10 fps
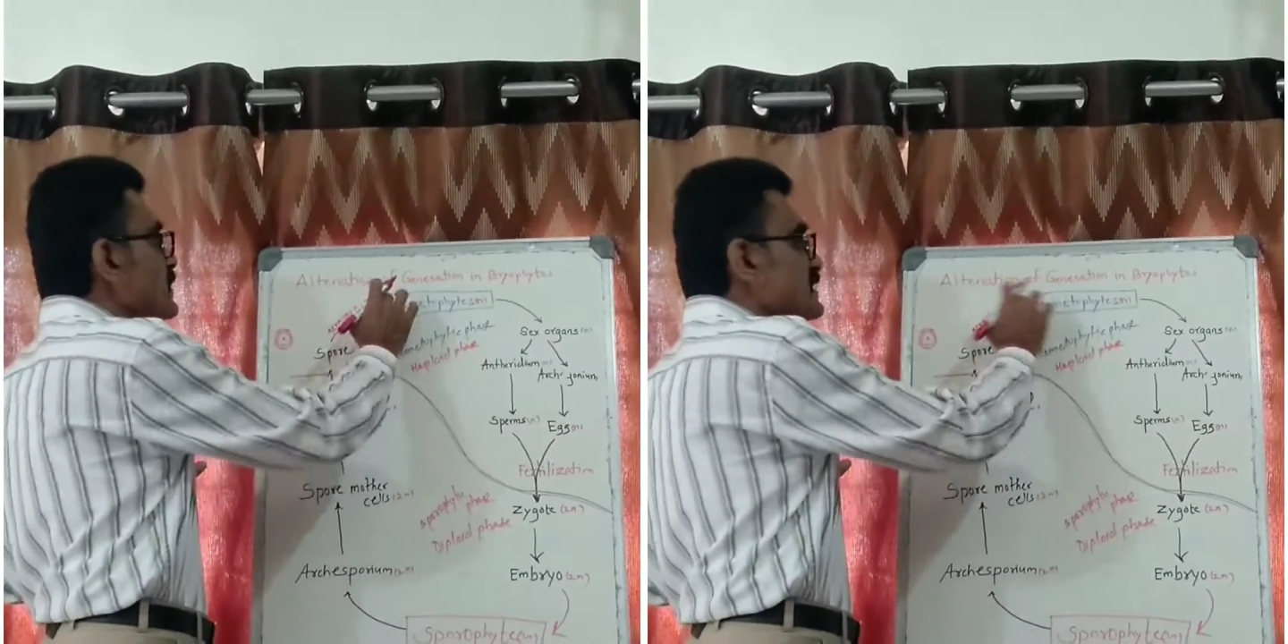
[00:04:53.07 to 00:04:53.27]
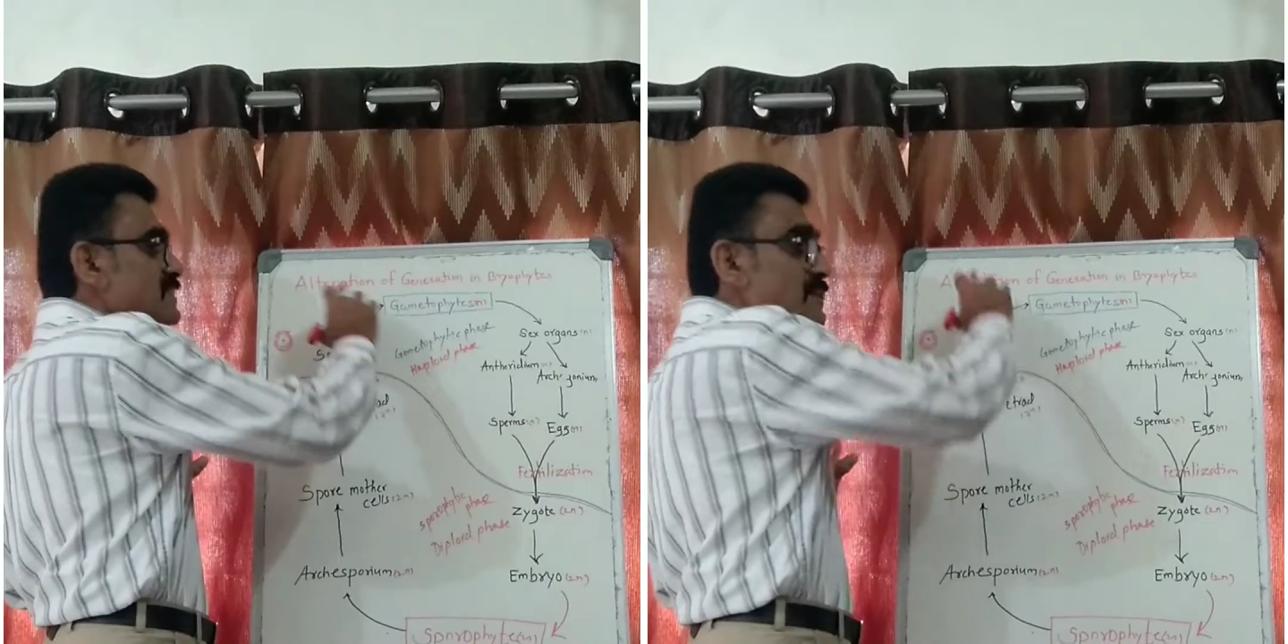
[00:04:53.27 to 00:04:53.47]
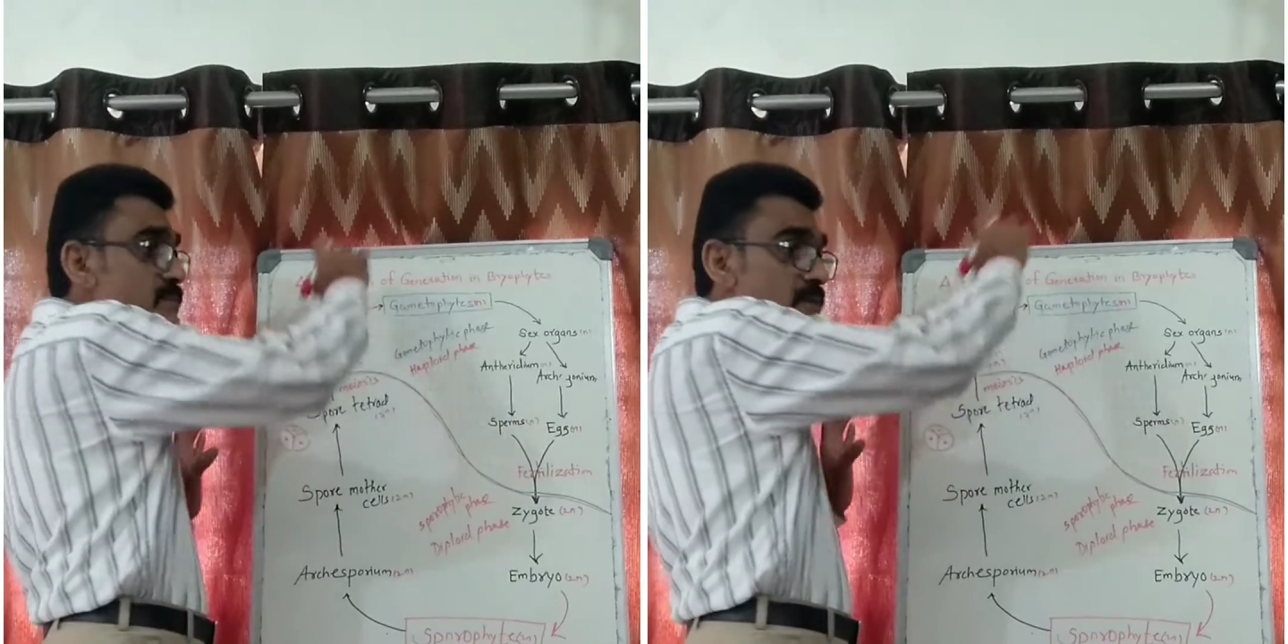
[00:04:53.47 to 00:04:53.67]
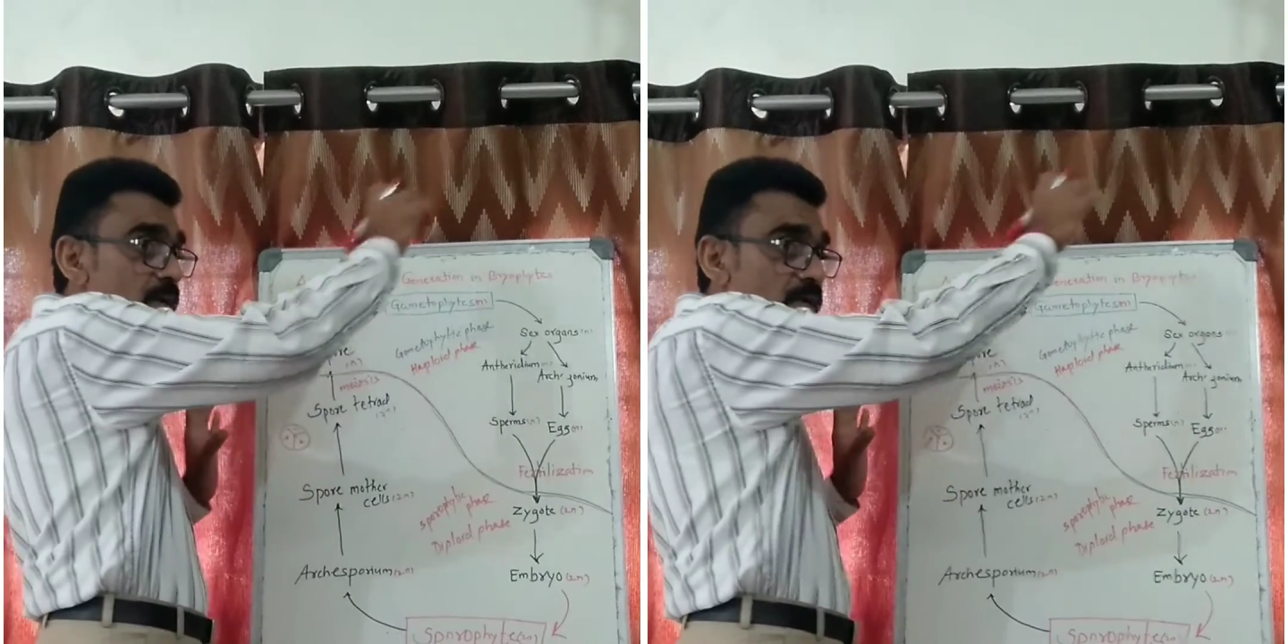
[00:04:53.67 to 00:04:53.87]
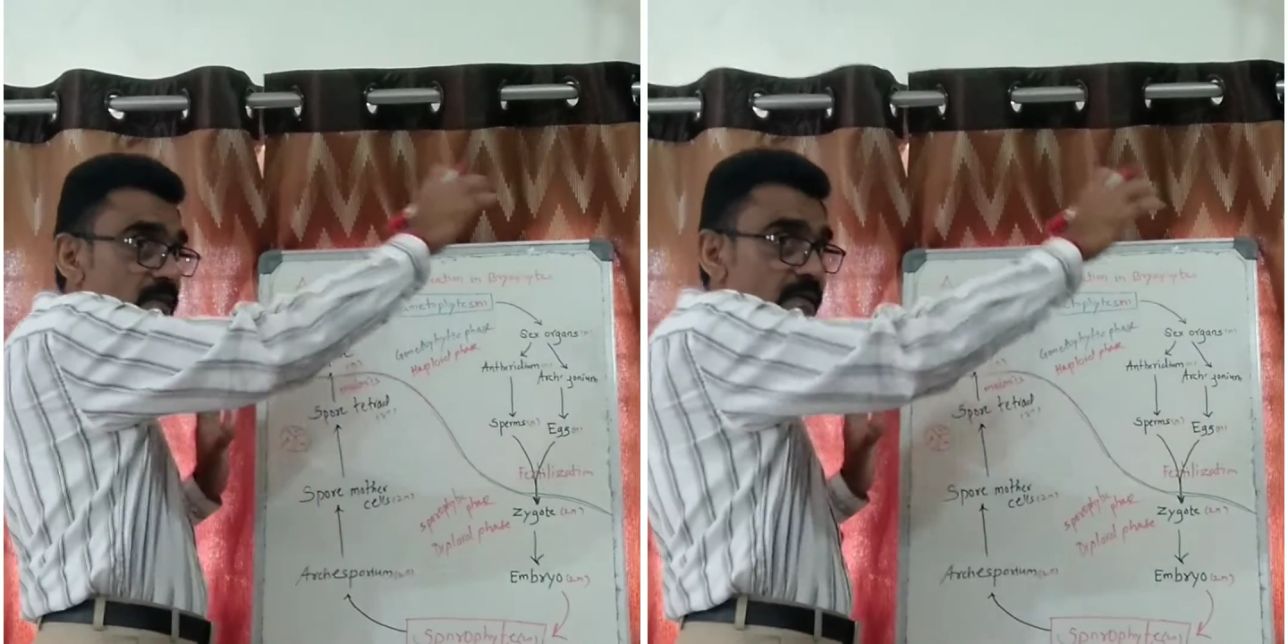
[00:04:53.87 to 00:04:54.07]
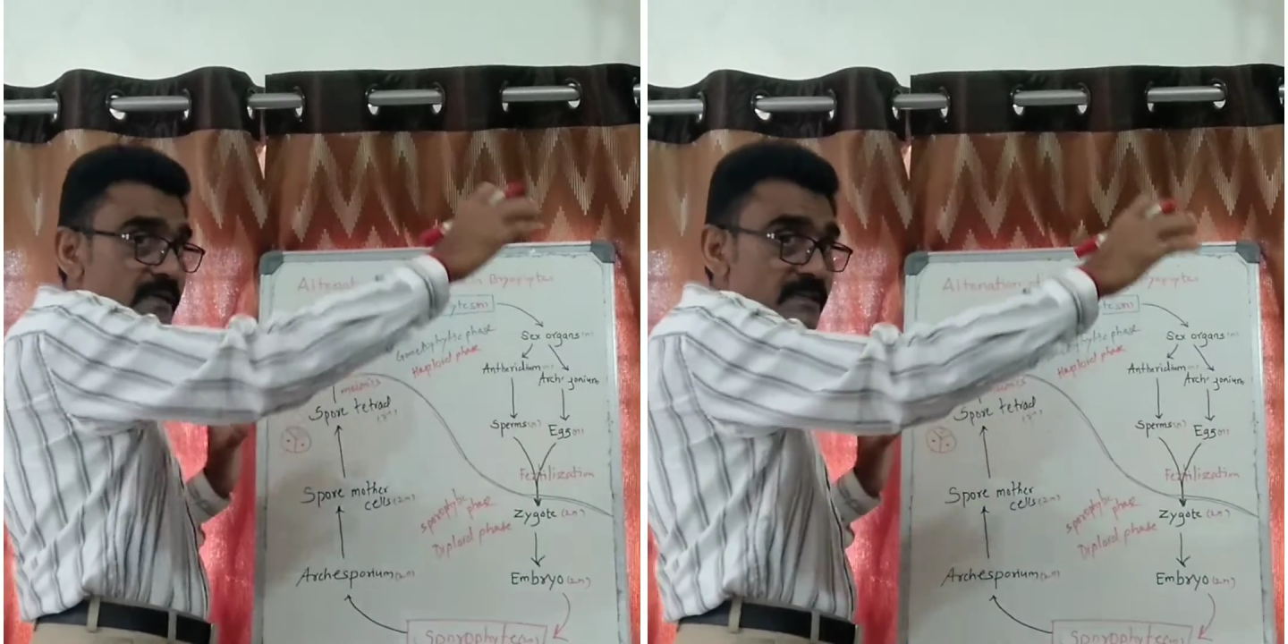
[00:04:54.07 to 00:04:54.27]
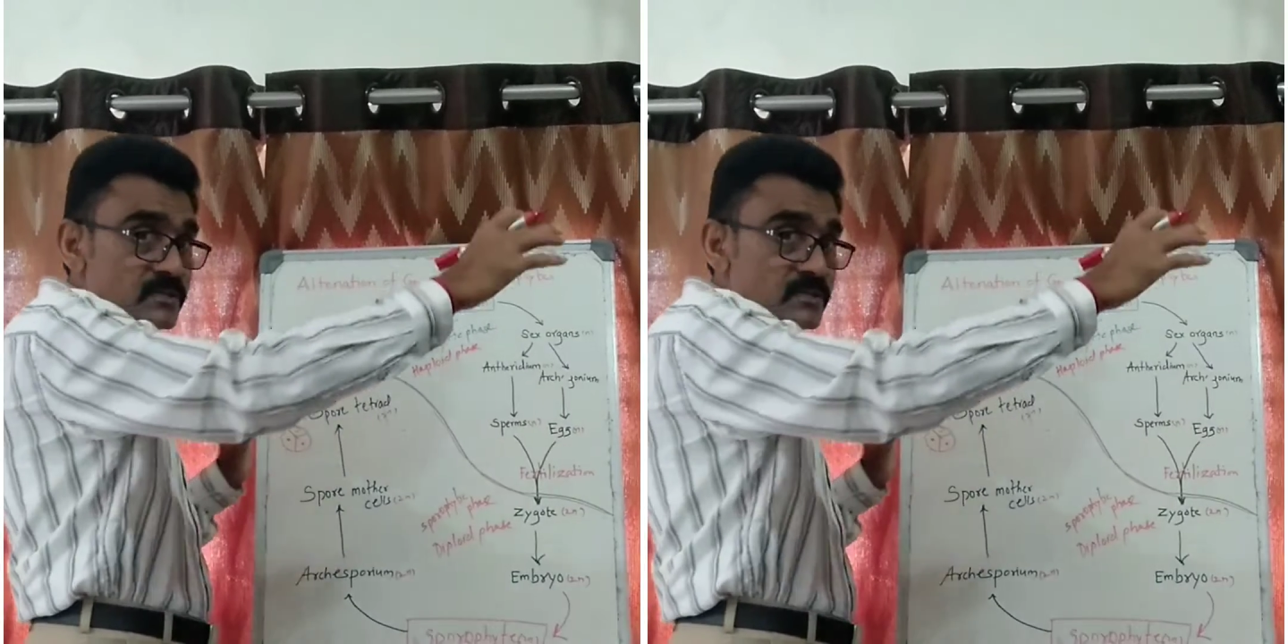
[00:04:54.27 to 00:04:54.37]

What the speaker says: phase comes alternately.